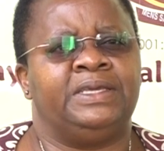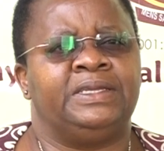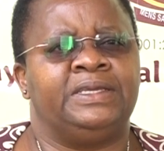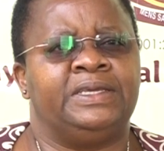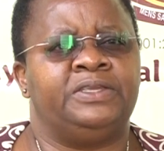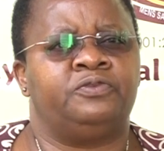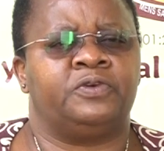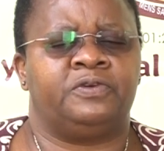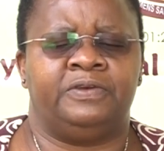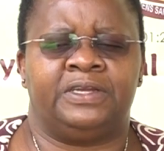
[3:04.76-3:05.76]
engage
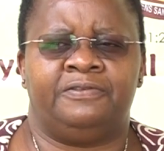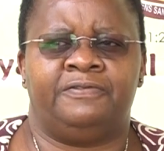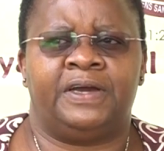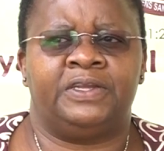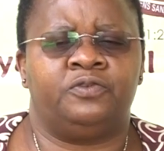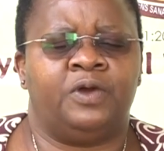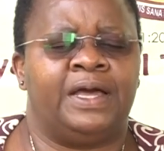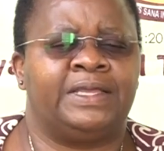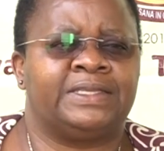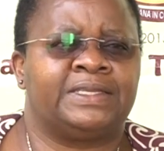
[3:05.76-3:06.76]
what we refer to
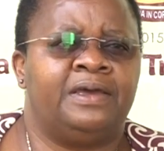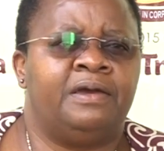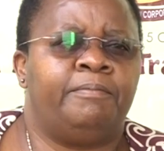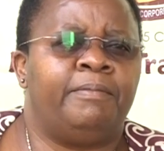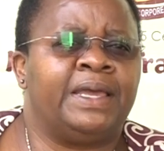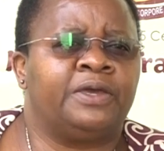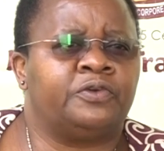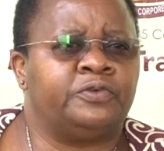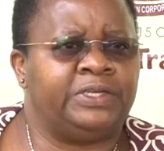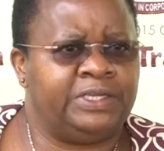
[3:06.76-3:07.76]
as
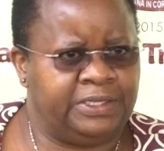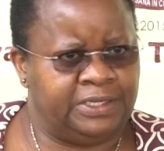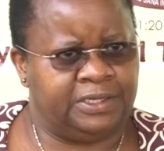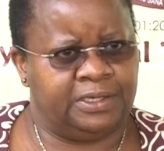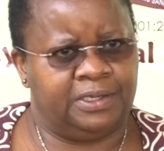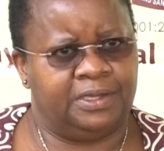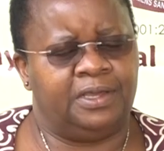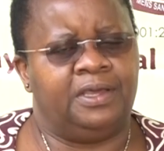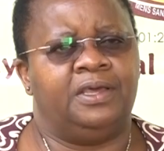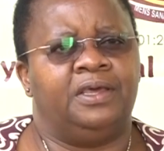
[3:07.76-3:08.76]
micro-teaching.
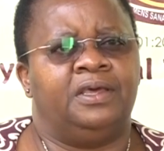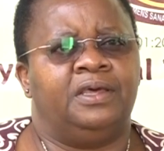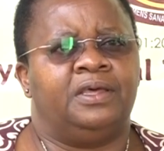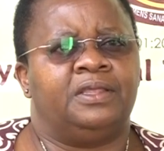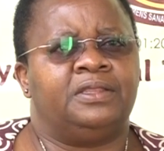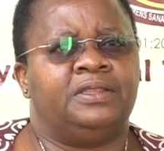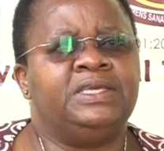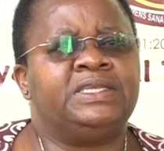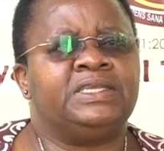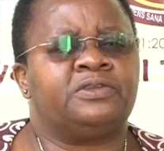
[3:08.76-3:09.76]

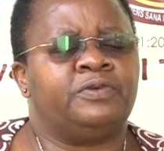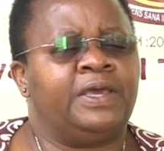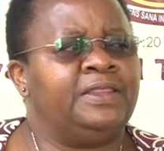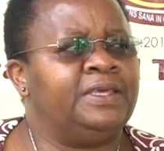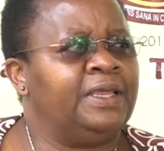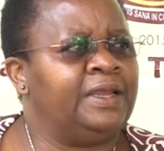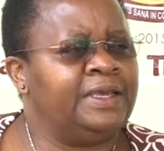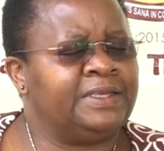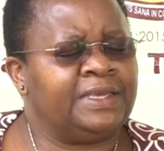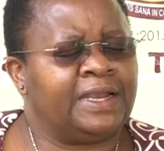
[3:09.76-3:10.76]
This is where the
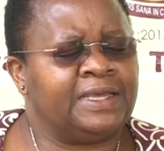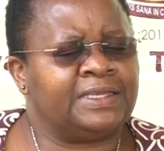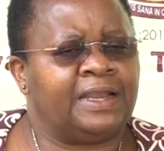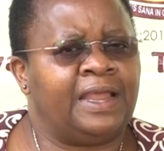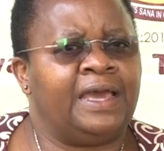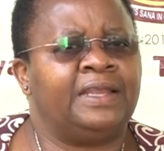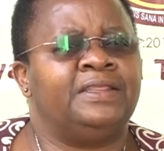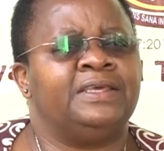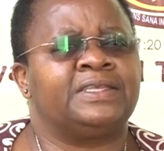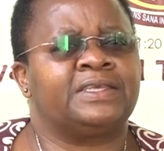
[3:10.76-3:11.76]
lecturers learn
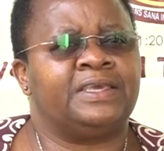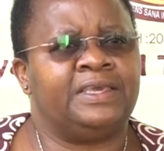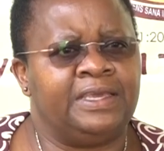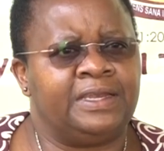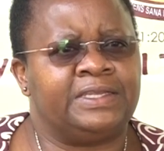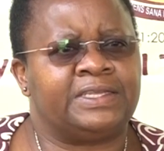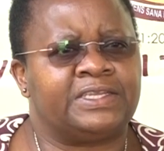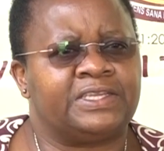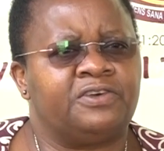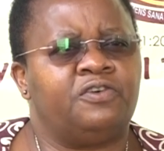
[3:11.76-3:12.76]
the
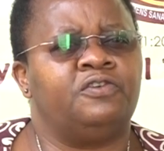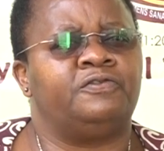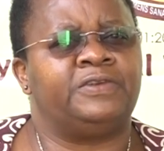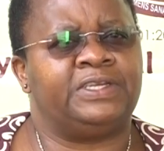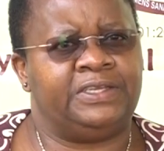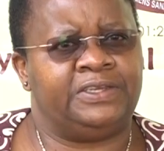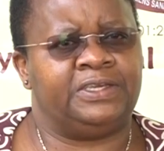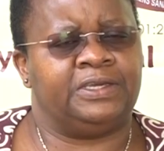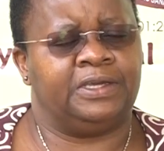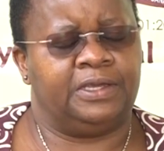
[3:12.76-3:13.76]
skills of teaching,